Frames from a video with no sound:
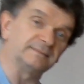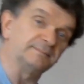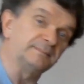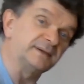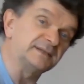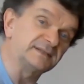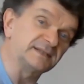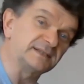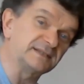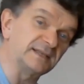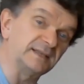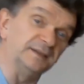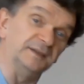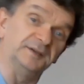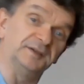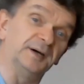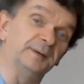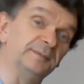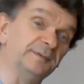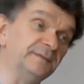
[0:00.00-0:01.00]
basically set on
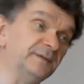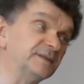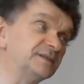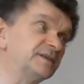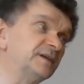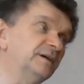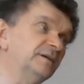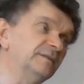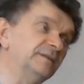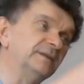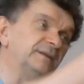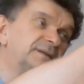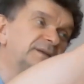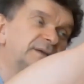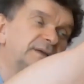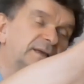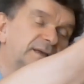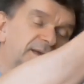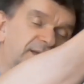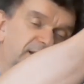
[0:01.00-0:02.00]
the top of it, so that
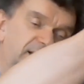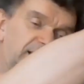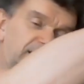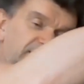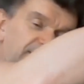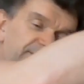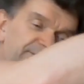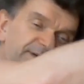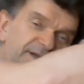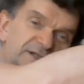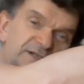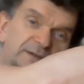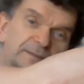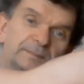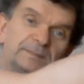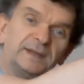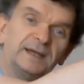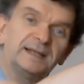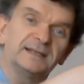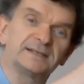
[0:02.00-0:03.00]

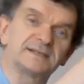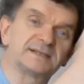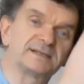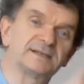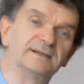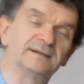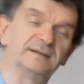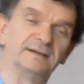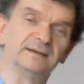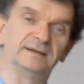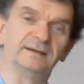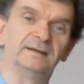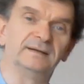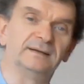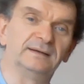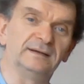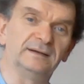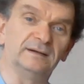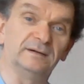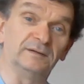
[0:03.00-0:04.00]
Vixen plates
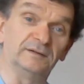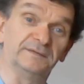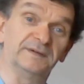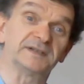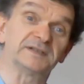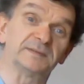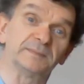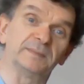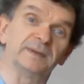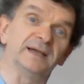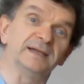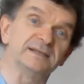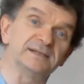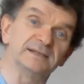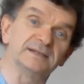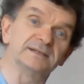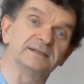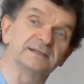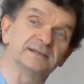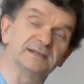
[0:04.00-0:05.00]
or Vixen
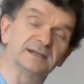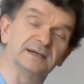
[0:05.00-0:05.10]
plated